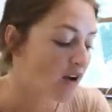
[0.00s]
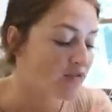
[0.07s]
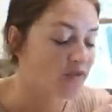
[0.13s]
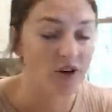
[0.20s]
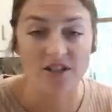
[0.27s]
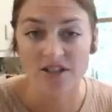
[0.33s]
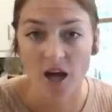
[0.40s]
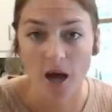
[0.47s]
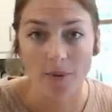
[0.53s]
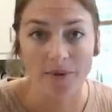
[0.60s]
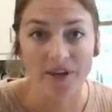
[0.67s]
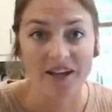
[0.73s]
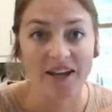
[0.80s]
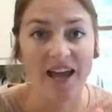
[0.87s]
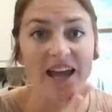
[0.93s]
for a
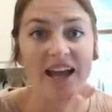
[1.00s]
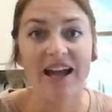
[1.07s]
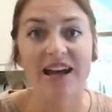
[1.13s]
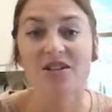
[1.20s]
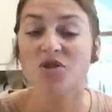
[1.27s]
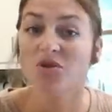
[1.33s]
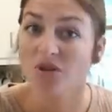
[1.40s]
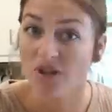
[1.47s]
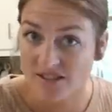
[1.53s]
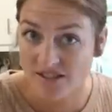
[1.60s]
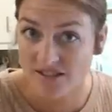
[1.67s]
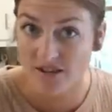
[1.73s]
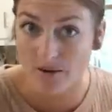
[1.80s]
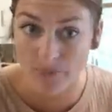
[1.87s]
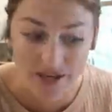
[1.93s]
topping, and 2
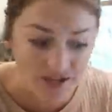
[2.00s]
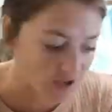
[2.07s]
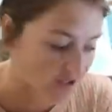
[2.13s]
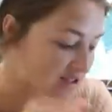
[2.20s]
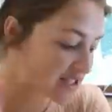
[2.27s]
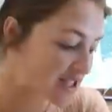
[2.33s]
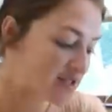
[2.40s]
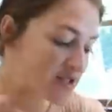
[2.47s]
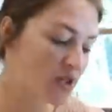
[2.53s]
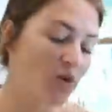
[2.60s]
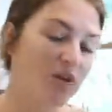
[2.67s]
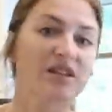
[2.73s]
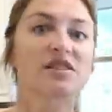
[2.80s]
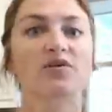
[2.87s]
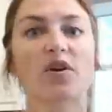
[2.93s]
dozen of baked goods. And
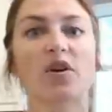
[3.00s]
so it's